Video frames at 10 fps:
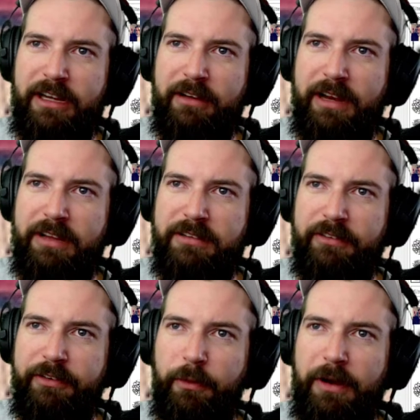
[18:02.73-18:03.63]
eraser
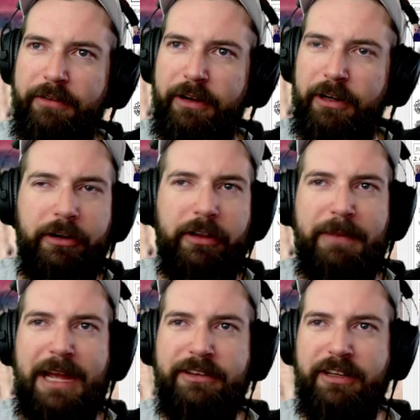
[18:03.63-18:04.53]
for whatever, or the
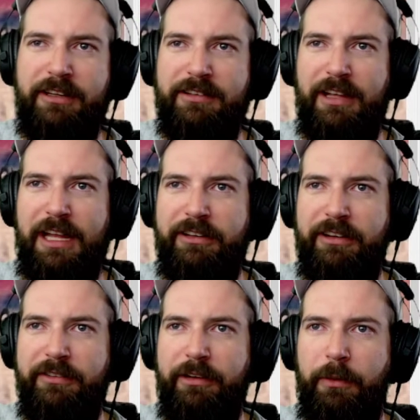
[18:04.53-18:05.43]
magic selector
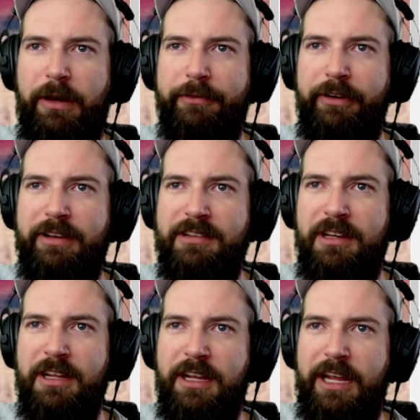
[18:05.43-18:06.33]
for whatever reason,
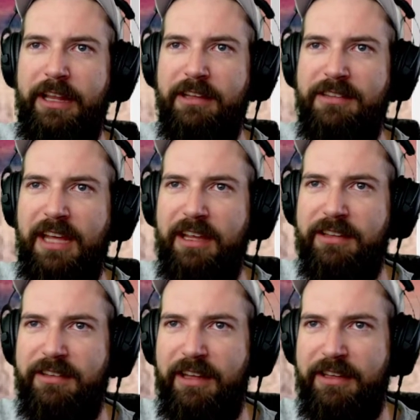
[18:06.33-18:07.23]
in this
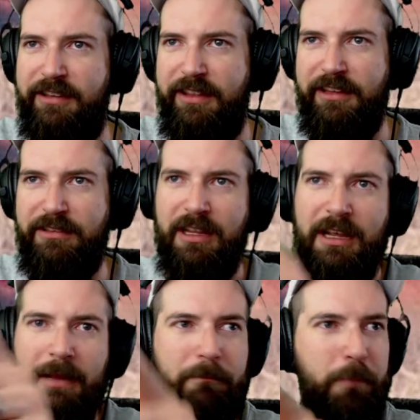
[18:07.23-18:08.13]
case it's this
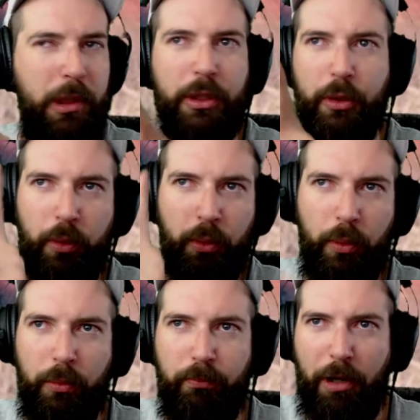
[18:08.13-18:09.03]

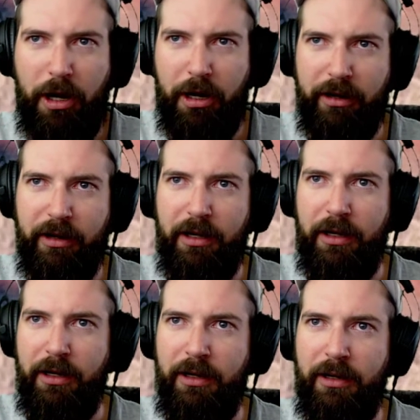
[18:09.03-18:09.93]
blue bar
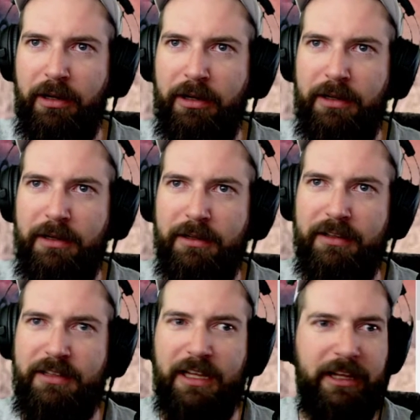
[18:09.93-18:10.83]
that's
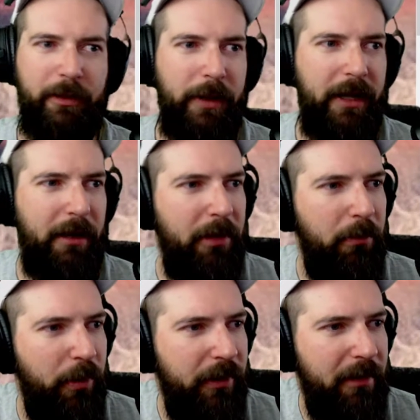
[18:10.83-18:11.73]
getting in the way. I'm gonna
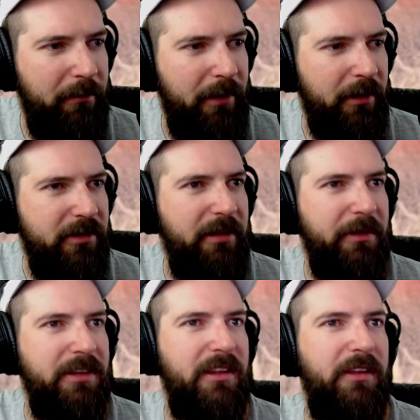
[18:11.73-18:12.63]
pull it up. I don't see
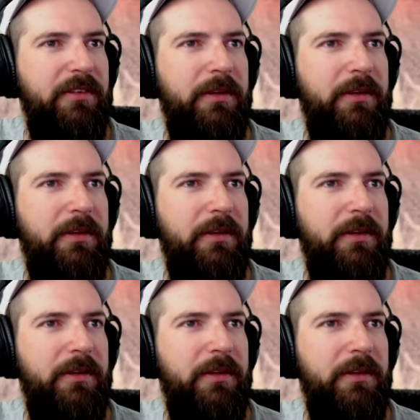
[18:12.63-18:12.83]
myself.